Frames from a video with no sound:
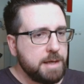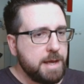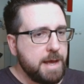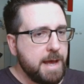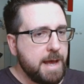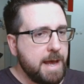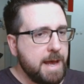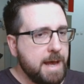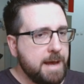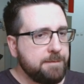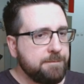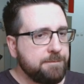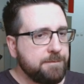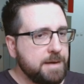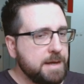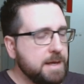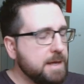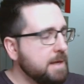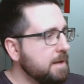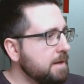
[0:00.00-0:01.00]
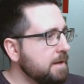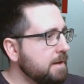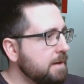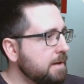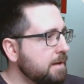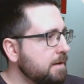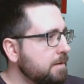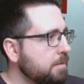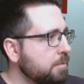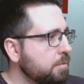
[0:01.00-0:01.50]
have
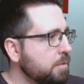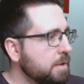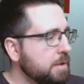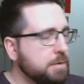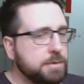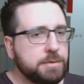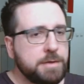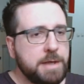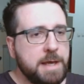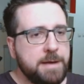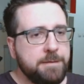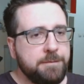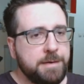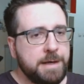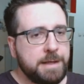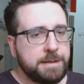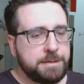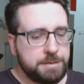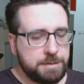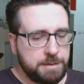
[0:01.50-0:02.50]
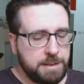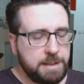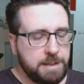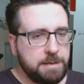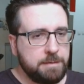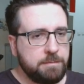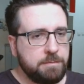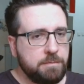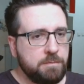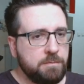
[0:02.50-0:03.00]
another
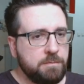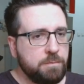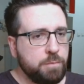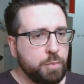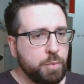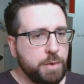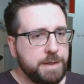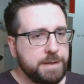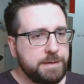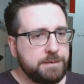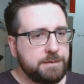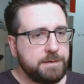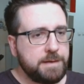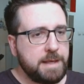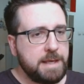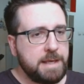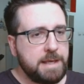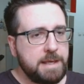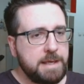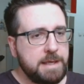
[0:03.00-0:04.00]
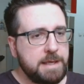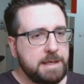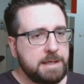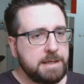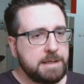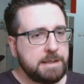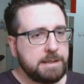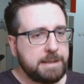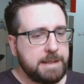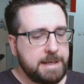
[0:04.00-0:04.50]
div with a
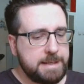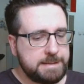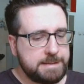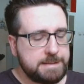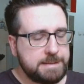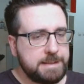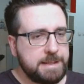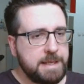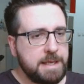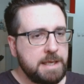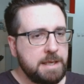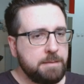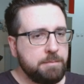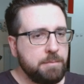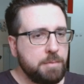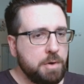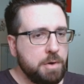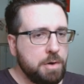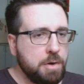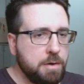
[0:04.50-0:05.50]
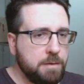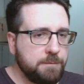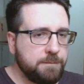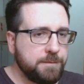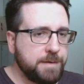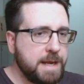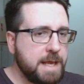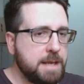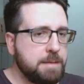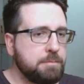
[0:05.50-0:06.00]
class name
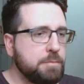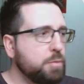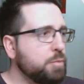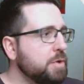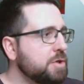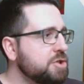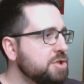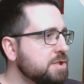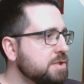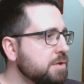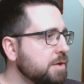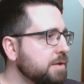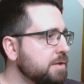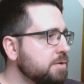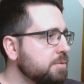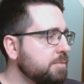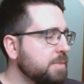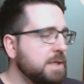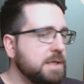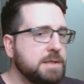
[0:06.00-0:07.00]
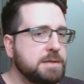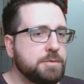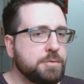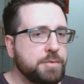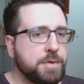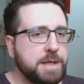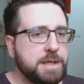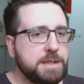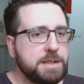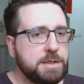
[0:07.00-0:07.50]
of name, which is going to be the
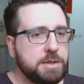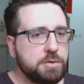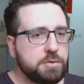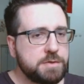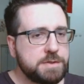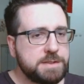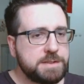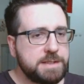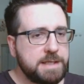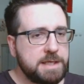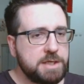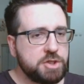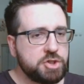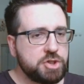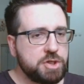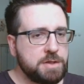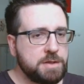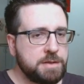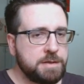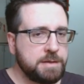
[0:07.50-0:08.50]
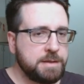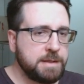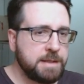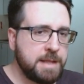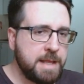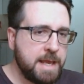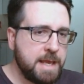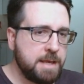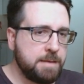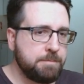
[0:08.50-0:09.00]
radio station
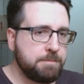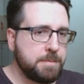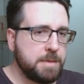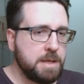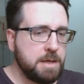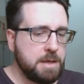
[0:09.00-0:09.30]
name,